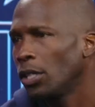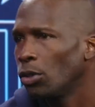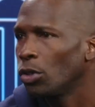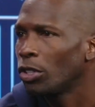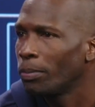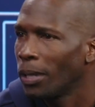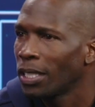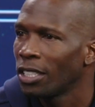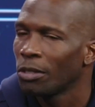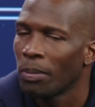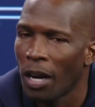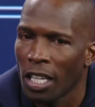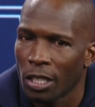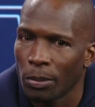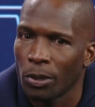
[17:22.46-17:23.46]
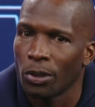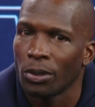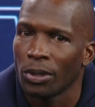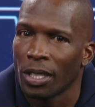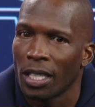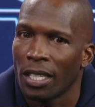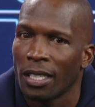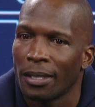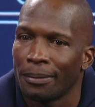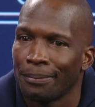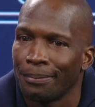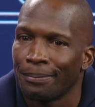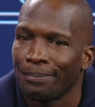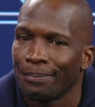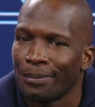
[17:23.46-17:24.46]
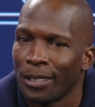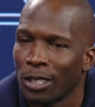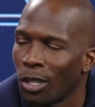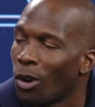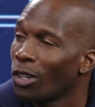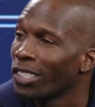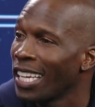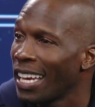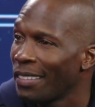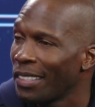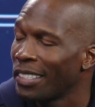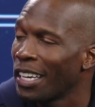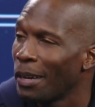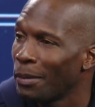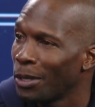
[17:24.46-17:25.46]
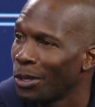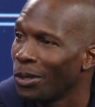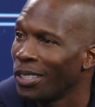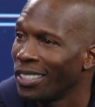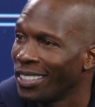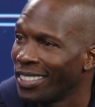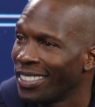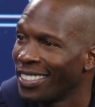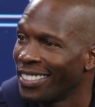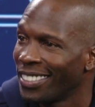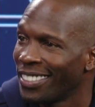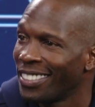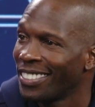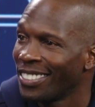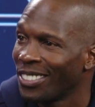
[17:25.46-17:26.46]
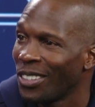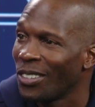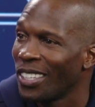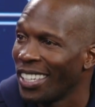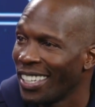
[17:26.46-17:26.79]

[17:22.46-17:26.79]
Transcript: as much as possible, as long as I have the time to do it. Oh yeah,